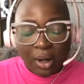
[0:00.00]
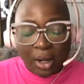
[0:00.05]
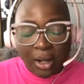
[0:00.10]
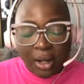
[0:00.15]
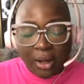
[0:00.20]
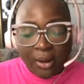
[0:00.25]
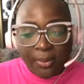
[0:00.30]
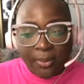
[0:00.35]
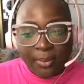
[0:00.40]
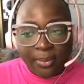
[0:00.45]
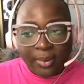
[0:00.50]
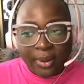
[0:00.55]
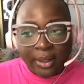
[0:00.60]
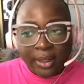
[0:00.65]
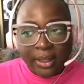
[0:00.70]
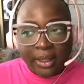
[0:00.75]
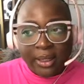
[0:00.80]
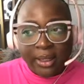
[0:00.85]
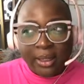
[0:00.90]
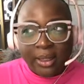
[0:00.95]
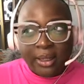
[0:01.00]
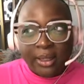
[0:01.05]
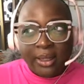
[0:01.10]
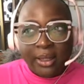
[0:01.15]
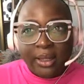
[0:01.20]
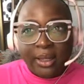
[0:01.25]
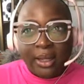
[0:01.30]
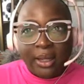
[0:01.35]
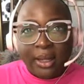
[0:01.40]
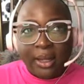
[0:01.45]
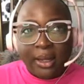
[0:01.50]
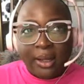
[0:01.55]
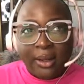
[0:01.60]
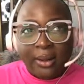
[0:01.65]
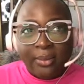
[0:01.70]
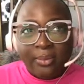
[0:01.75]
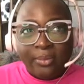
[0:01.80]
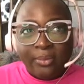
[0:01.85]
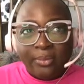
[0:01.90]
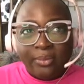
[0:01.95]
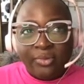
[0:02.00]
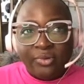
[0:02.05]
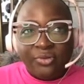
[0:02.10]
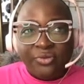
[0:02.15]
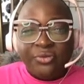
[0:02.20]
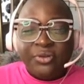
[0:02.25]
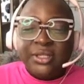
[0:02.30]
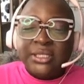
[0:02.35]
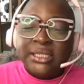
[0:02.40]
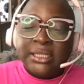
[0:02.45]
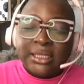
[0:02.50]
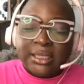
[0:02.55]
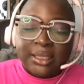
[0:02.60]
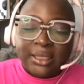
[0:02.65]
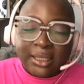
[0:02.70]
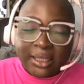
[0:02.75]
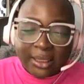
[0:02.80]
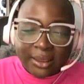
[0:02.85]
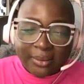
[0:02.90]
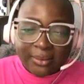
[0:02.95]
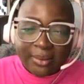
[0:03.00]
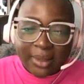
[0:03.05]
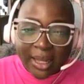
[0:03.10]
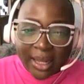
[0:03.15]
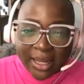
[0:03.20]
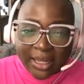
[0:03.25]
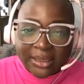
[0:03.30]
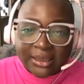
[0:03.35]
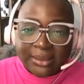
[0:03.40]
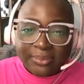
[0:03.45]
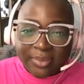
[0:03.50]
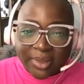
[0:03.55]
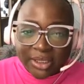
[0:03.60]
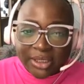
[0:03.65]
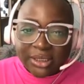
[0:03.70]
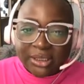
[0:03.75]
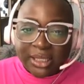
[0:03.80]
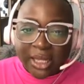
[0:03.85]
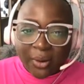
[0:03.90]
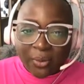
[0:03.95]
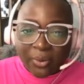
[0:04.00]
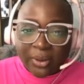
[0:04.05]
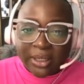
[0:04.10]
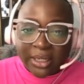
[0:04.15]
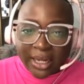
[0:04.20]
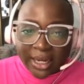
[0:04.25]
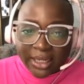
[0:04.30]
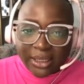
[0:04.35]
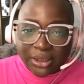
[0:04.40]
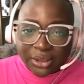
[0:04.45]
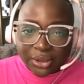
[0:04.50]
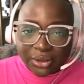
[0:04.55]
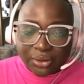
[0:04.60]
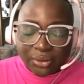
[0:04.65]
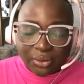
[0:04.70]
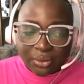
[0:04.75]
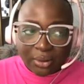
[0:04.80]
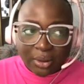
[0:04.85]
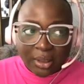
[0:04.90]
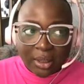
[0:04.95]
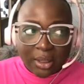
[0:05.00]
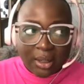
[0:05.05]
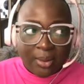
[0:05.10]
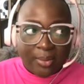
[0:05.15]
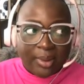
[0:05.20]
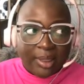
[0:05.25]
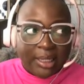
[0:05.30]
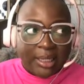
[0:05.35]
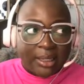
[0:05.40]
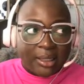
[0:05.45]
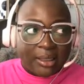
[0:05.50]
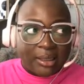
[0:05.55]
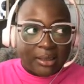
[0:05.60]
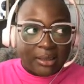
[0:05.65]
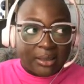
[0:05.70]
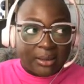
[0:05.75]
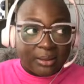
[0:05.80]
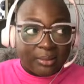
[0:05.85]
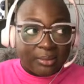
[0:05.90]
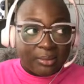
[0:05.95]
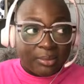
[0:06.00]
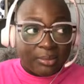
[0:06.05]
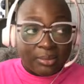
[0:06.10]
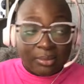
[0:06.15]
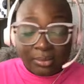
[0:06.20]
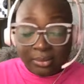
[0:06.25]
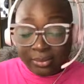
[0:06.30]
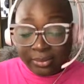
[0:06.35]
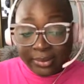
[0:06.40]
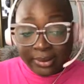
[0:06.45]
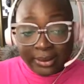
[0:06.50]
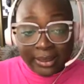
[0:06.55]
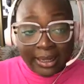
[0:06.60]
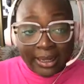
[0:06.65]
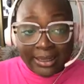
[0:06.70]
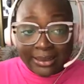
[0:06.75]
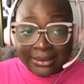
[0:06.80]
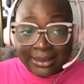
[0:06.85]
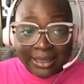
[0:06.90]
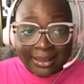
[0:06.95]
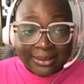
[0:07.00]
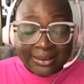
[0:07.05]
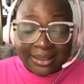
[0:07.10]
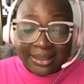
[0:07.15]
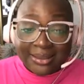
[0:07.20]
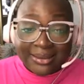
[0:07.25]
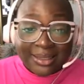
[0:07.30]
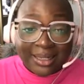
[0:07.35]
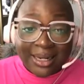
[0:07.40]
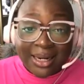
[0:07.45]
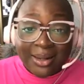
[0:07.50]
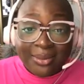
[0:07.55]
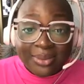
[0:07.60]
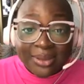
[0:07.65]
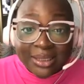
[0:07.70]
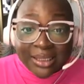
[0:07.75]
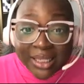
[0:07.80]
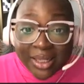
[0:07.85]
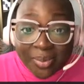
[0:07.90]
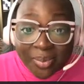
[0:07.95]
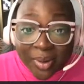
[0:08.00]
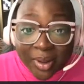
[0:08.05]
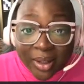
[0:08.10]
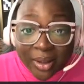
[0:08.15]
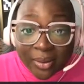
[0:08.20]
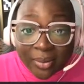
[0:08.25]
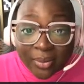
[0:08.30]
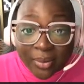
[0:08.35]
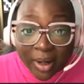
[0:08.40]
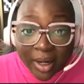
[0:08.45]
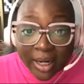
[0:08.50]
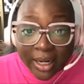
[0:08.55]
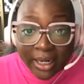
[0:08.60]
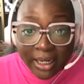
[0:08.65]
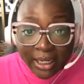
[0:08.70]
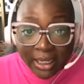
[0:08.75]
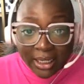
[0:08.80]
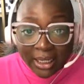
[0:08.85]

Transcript: up um, physically as much as I would like to, because 9 times out of 10 I'm sleeping, right?